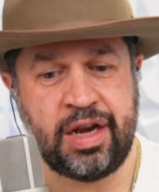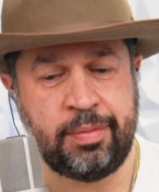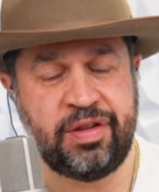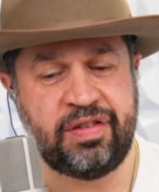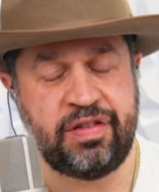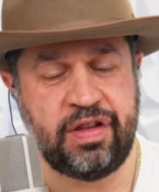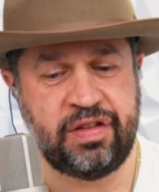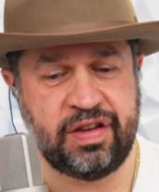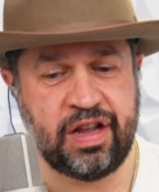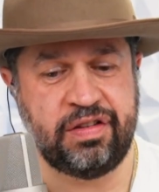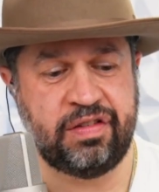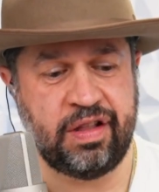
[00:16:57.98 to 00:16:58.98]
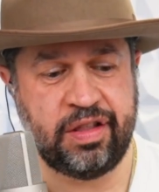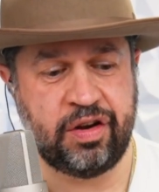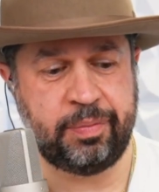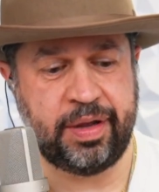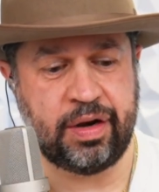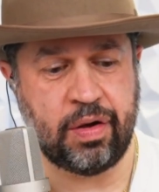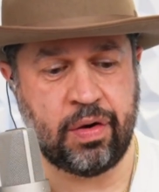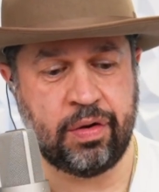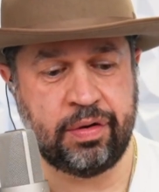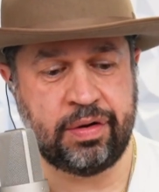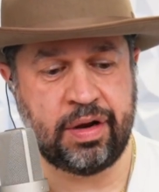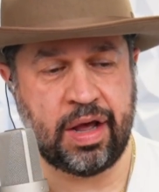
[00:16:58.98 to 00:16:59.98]
Imogen, you touched a little bit
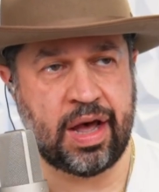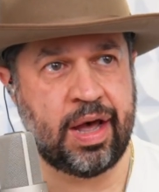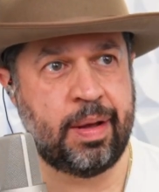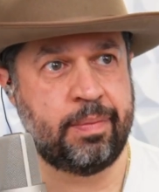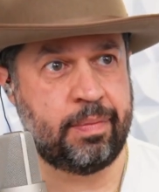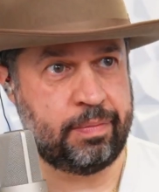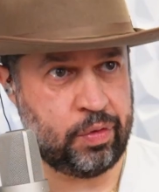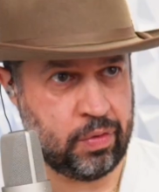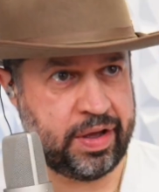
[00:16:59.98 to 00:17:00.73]
on your